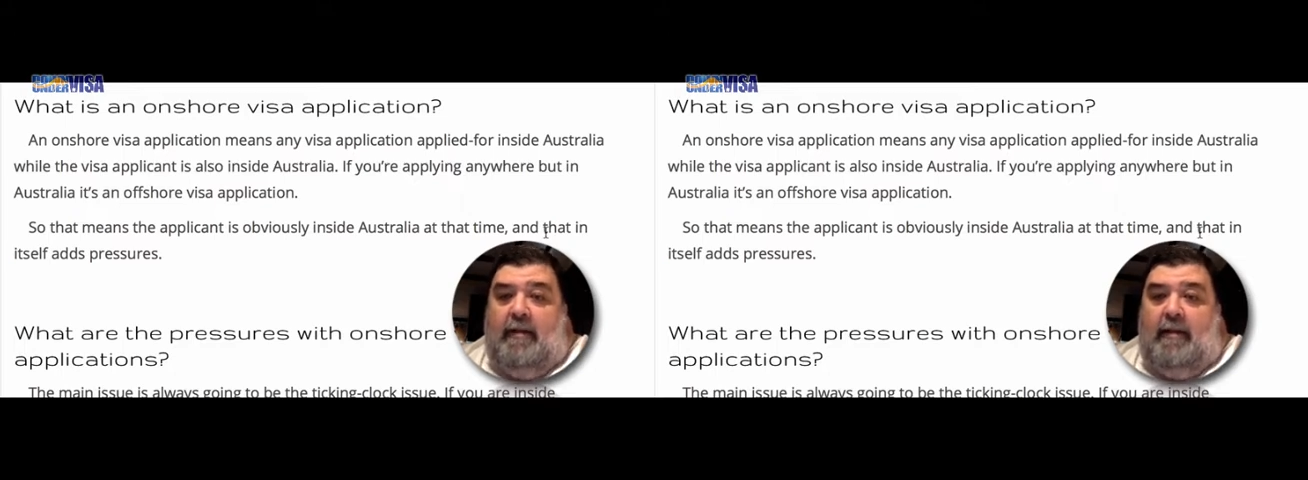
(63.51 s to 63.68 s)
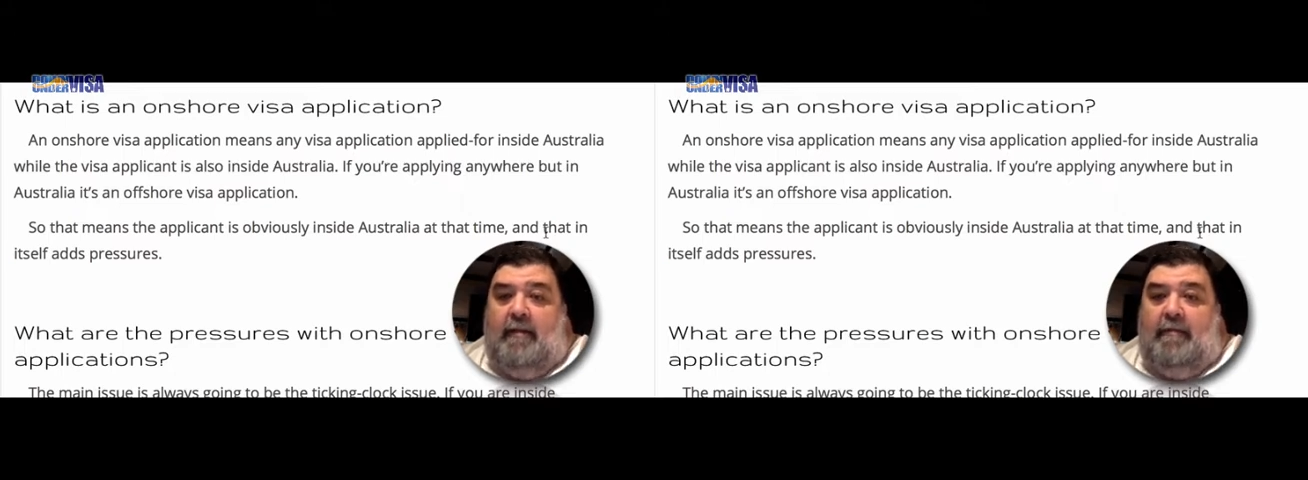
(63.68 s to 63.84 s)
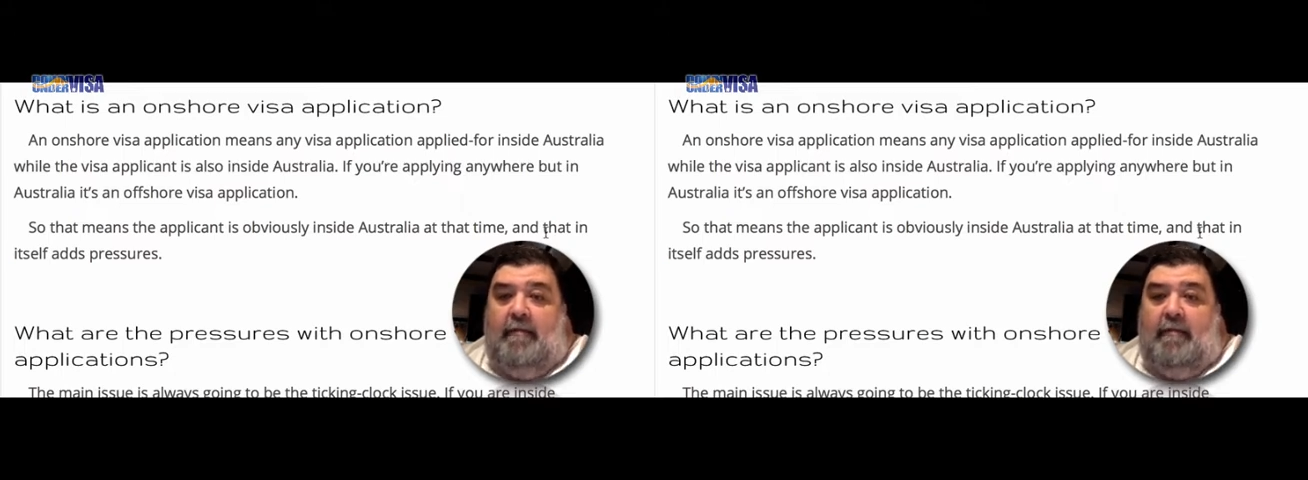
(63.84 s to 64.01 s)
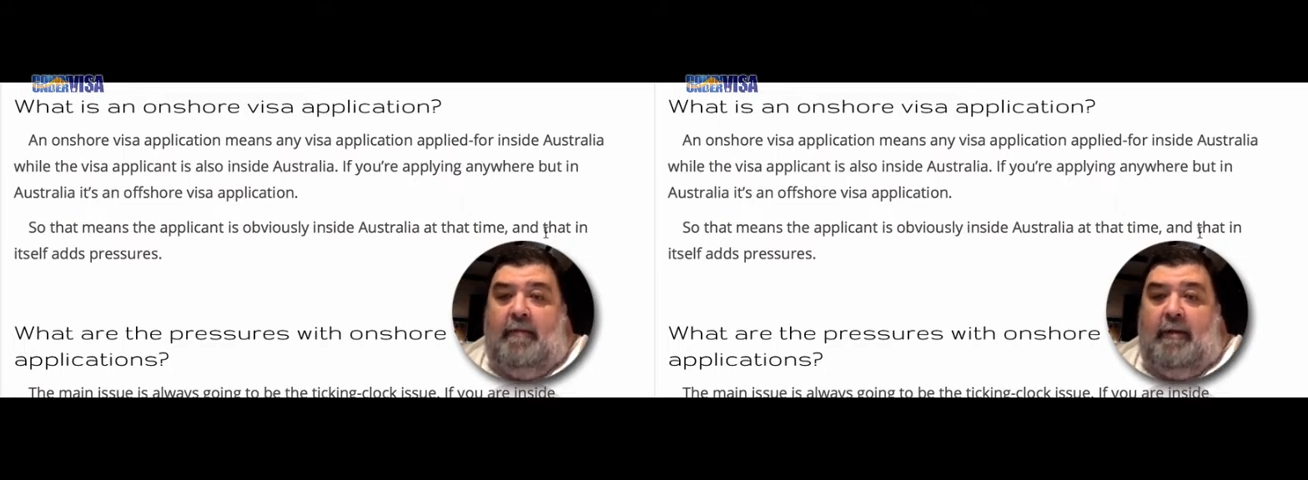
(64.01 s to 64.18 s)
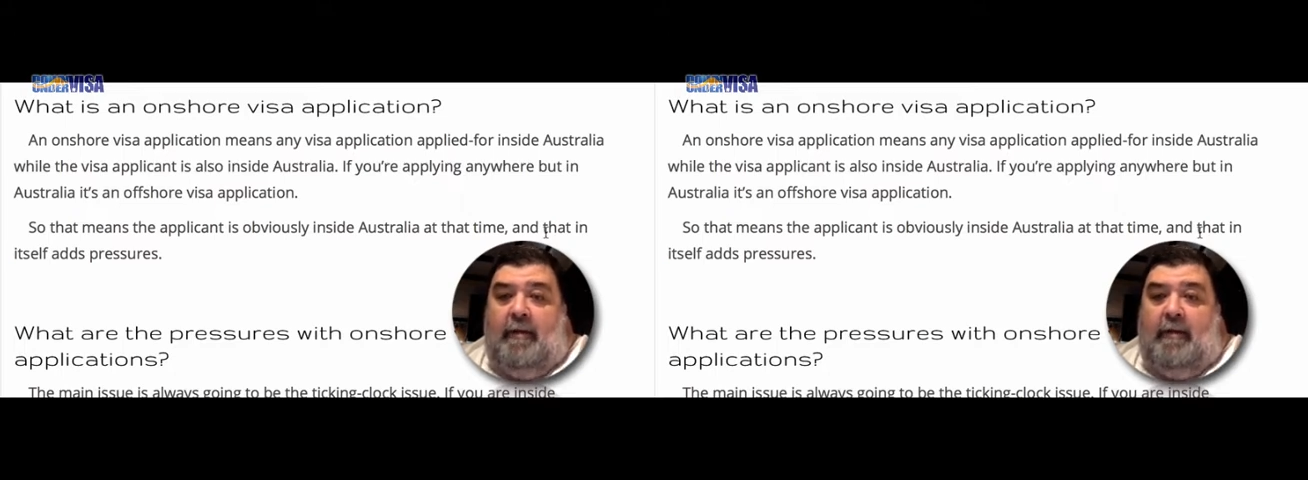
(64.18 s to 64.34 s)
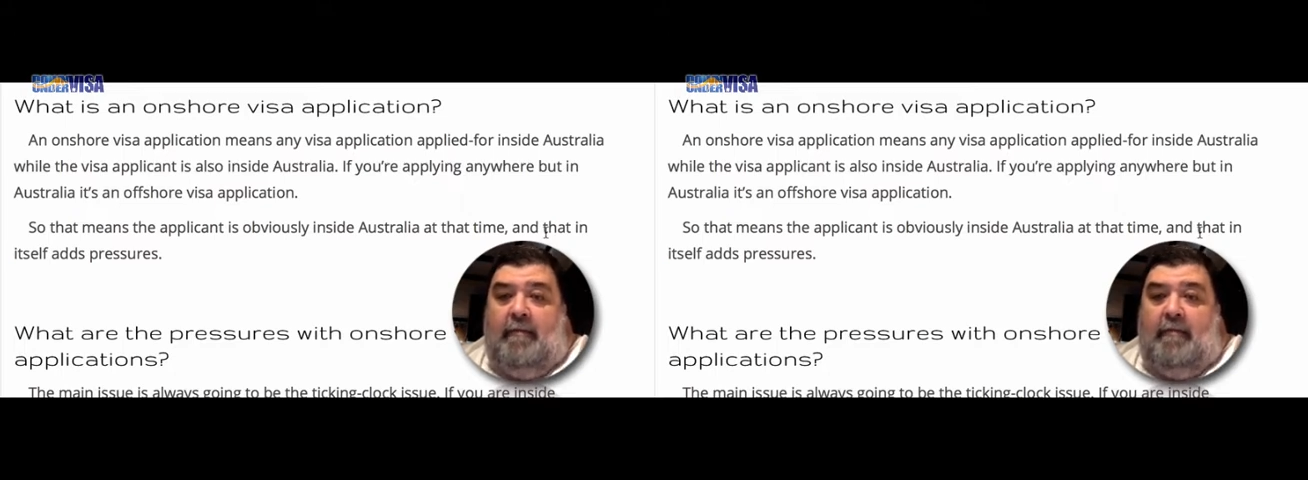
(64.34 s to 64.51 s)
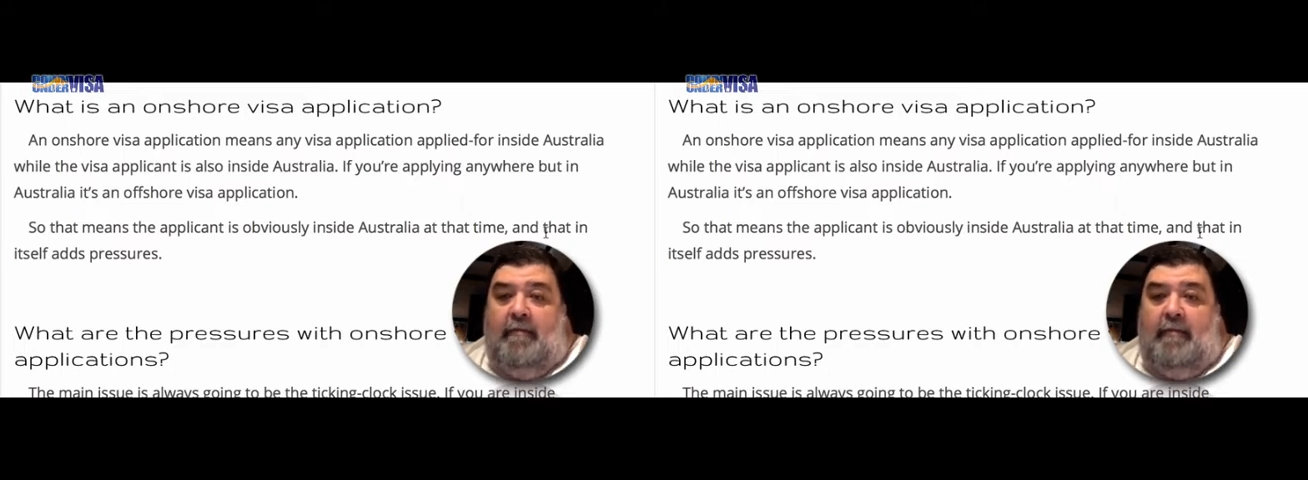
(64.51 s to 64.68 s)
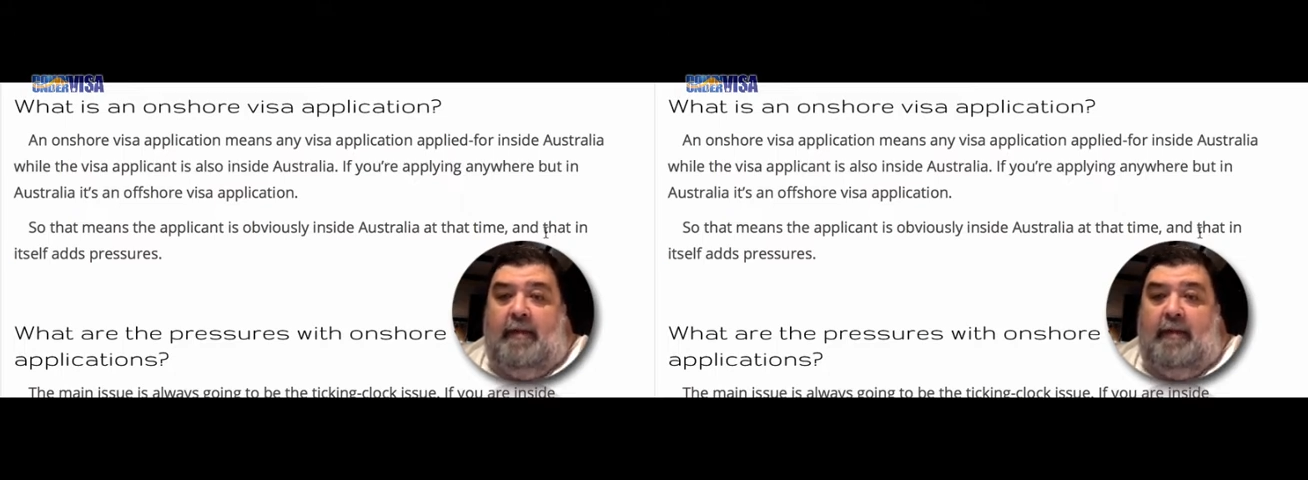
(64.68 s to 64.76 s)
If you're applying from